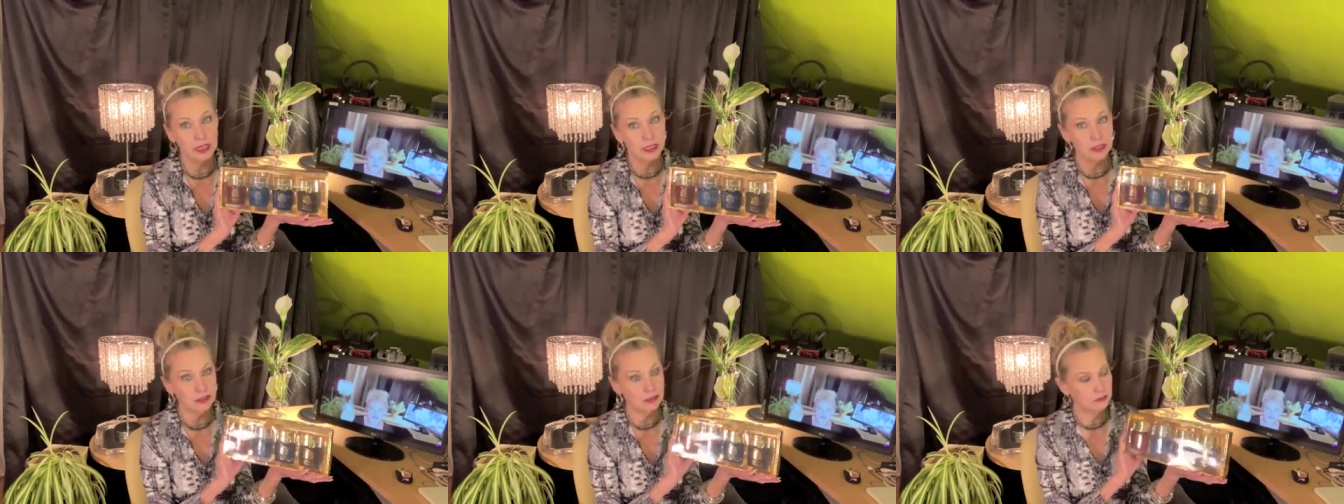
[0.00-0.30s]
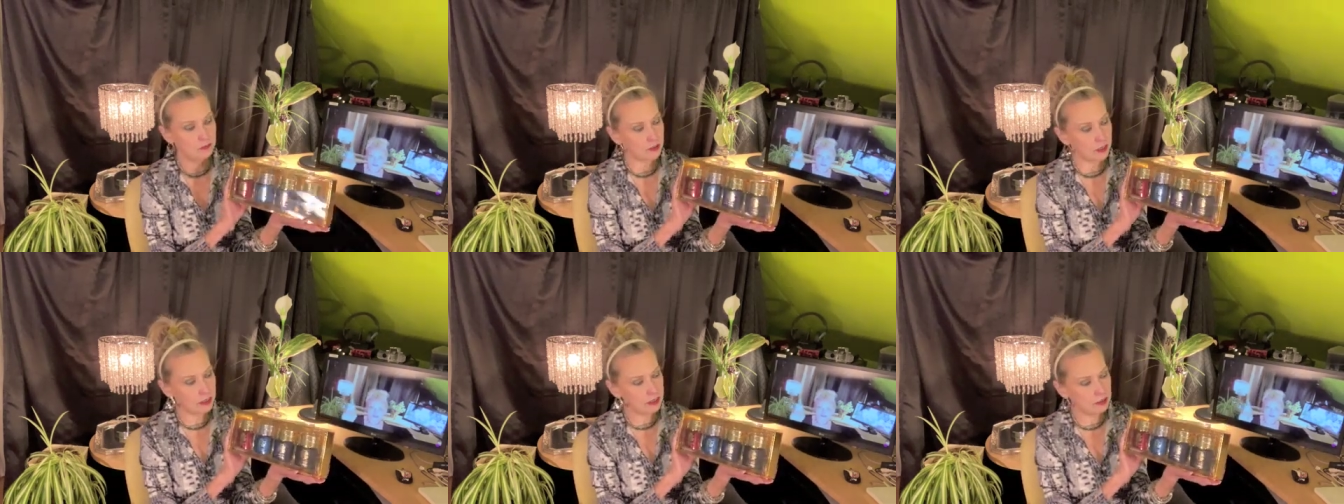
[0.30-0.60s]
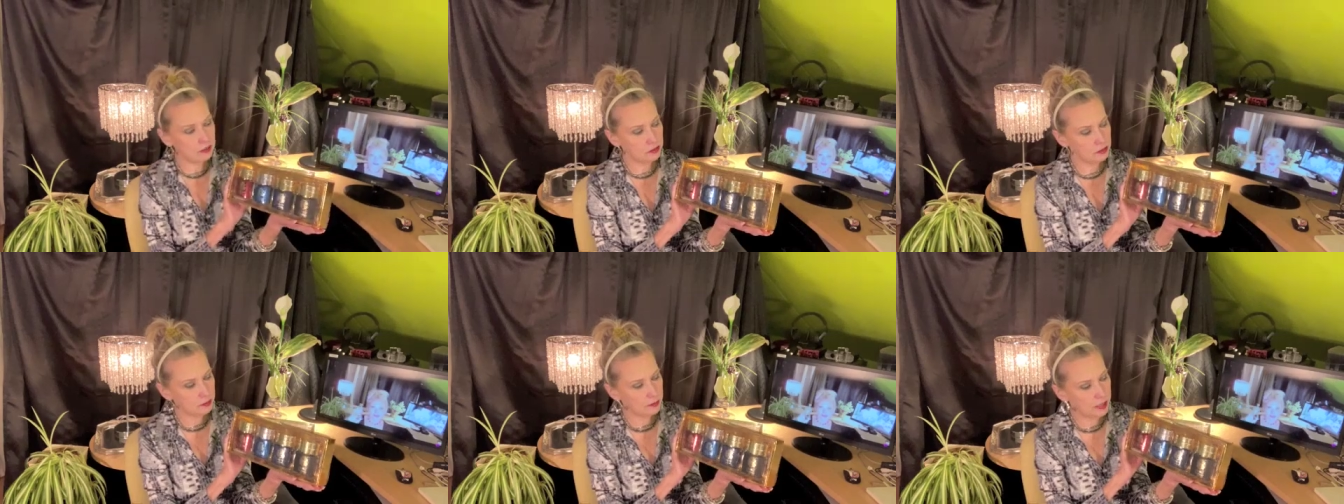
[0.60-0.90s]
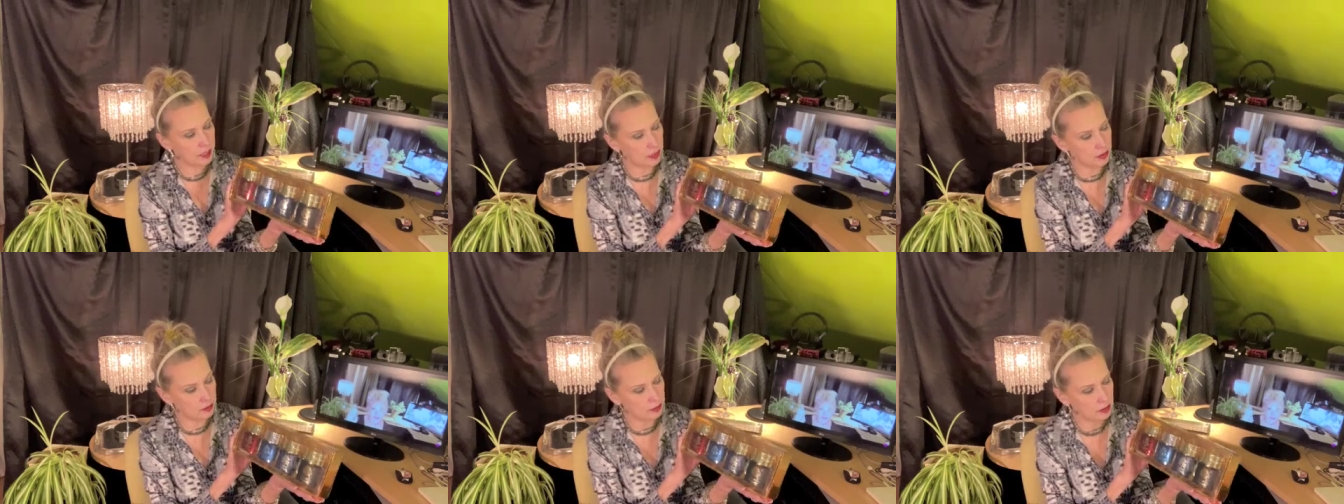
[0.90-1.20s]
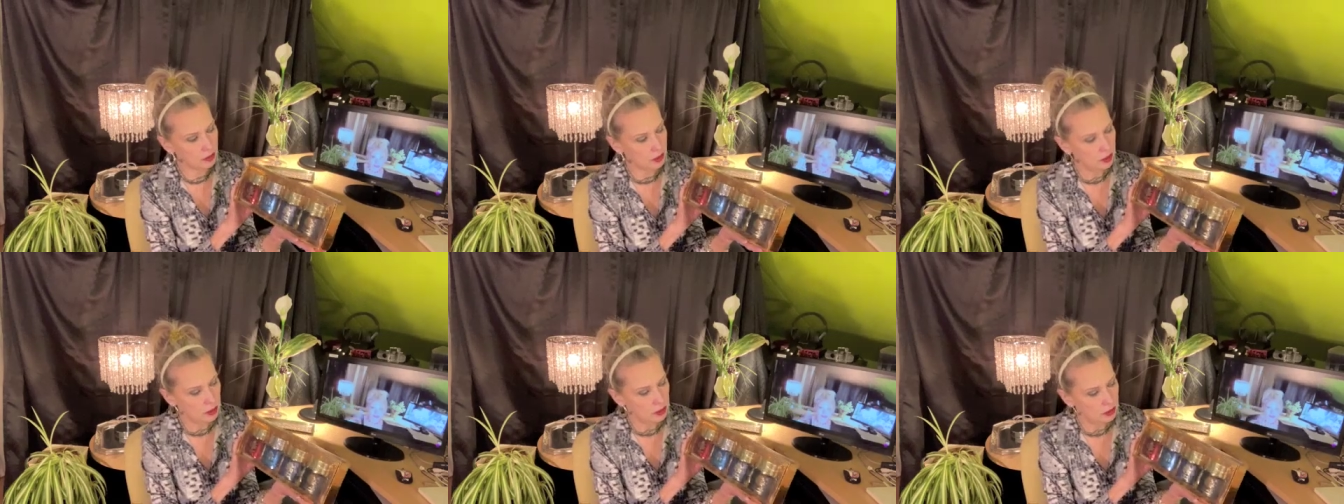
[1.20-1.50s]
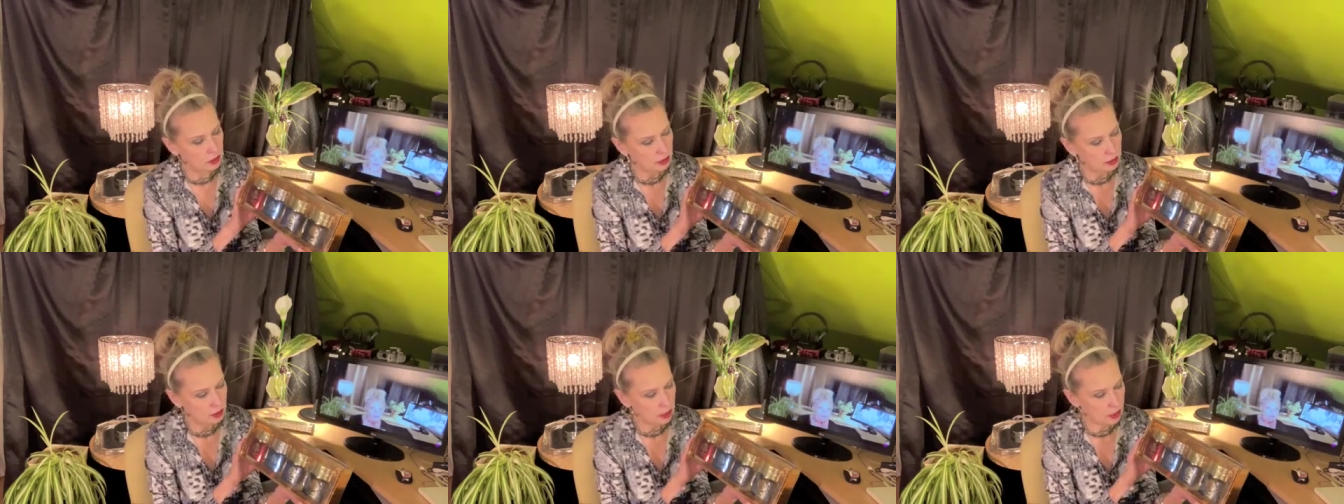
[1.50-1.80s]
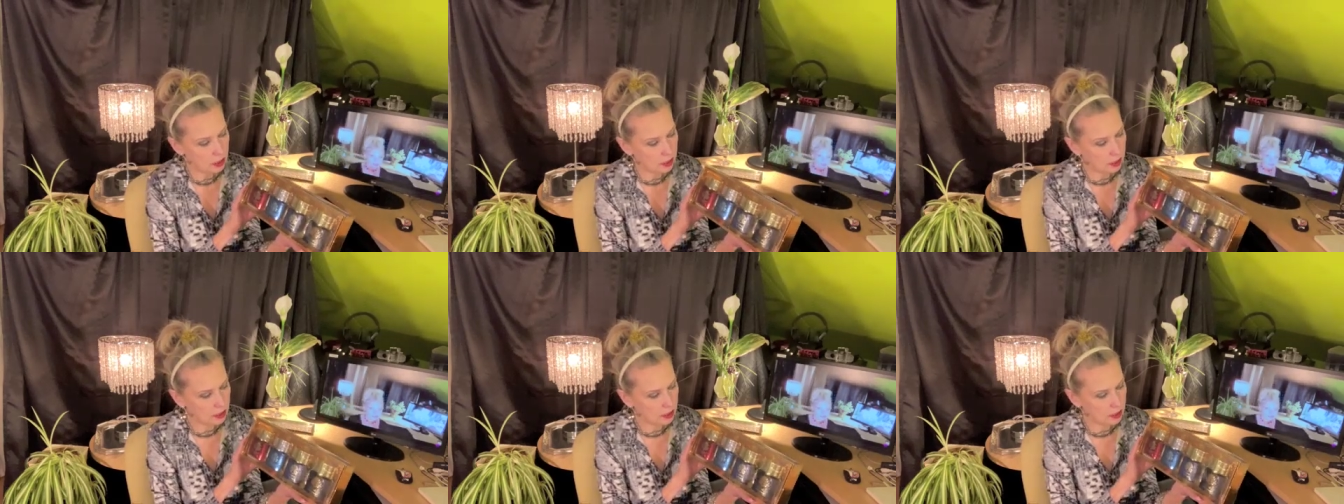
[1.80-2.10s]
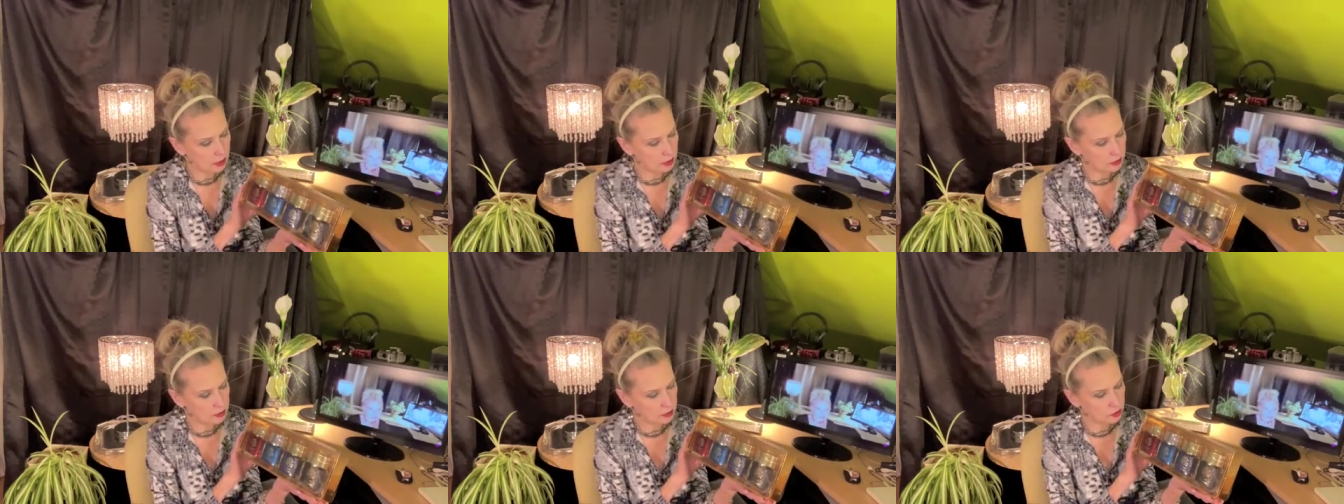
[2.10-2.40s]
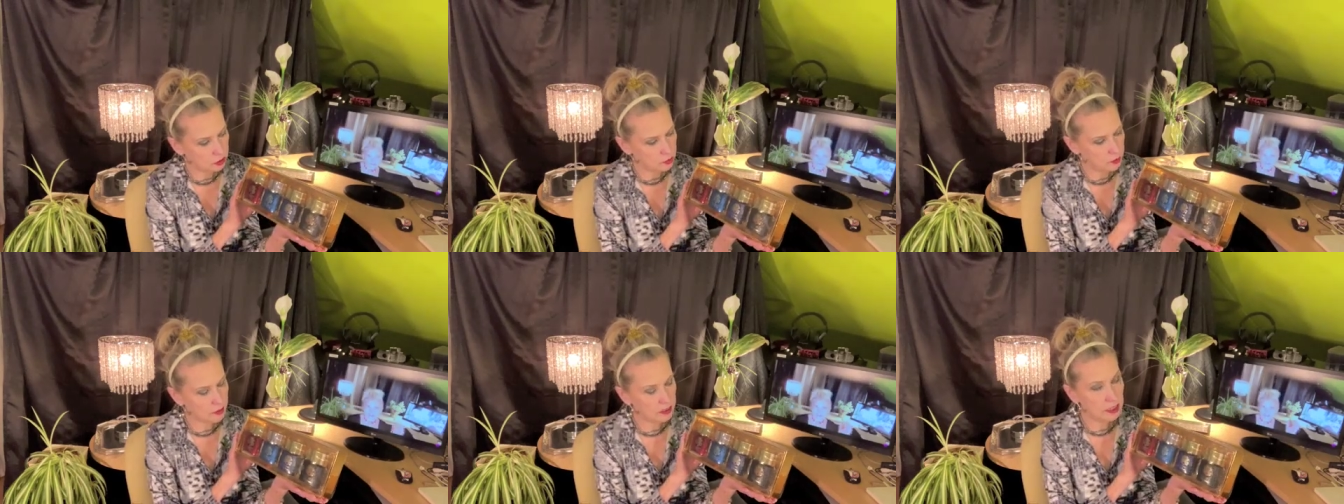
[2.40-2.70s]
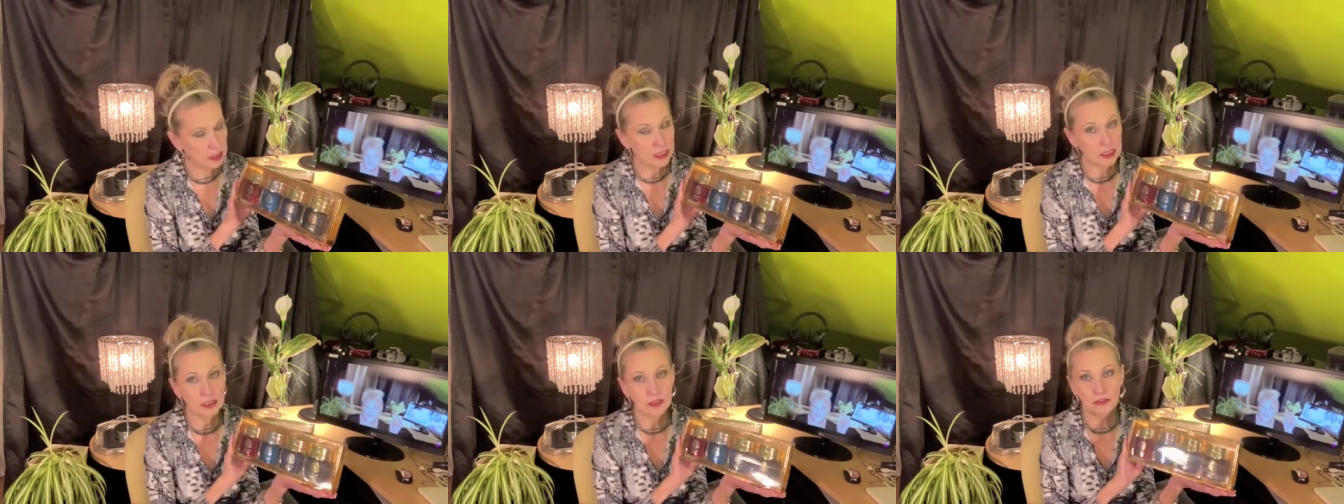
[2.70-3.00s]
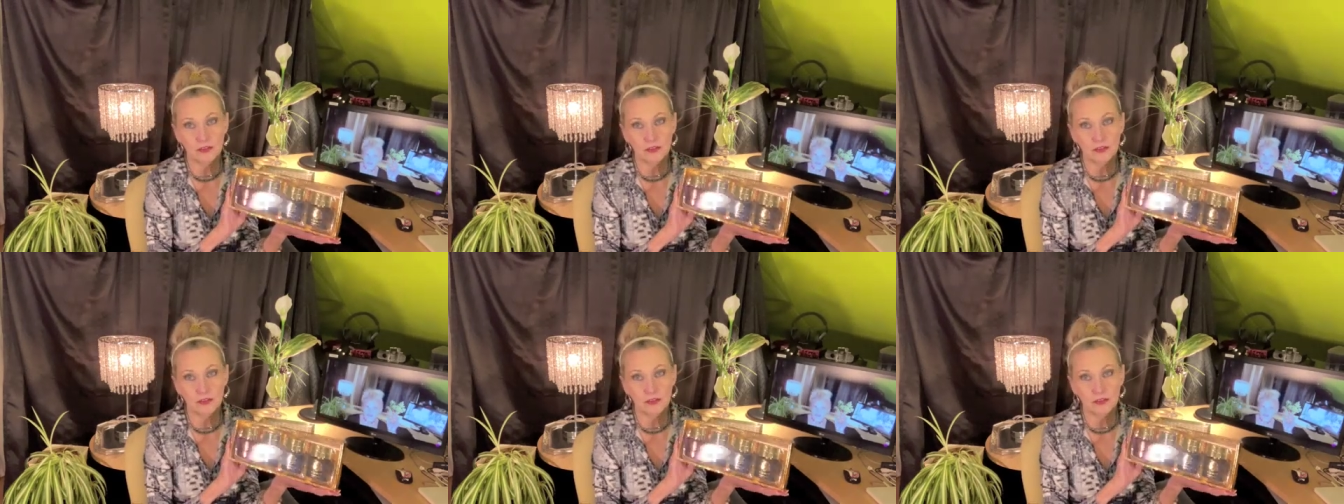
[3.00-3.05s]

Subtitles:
You can find these around $20,